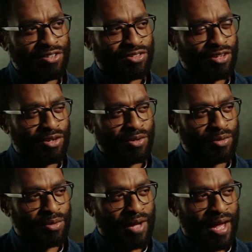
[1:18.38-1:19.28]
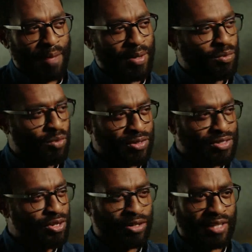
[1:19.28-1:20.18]
So I mean,
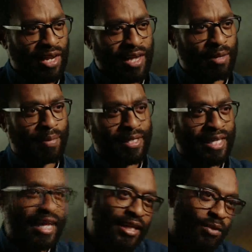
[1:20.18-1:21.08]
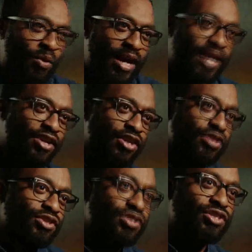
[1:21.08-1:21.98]
what's not to like about that? In a way,
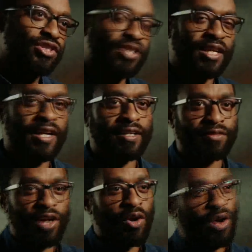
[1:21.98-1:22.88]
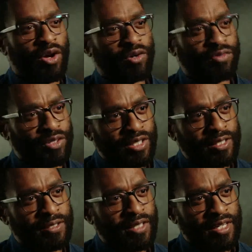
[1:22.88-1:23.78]
you just kind of go along for
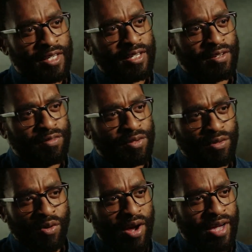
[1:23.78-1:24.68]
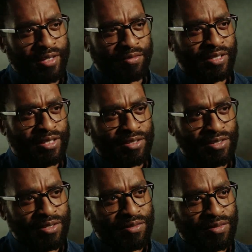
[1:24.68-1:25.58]
the ride of
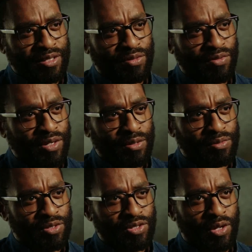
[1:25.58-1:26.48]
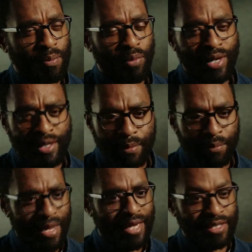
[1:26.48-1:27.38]
these films, and so bringing them
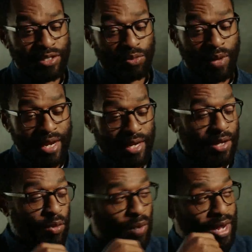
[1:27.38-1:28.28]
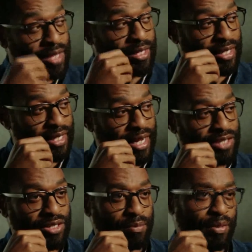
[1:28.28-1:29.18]
back in this way, in a way that can
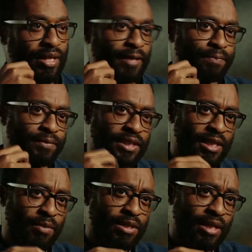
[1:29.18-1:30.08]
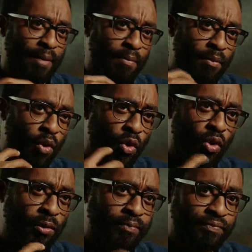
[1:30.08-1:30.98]
actually be in some ways like
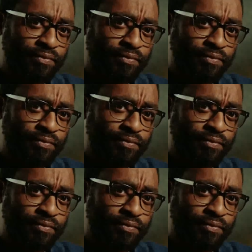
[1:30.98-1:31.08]
more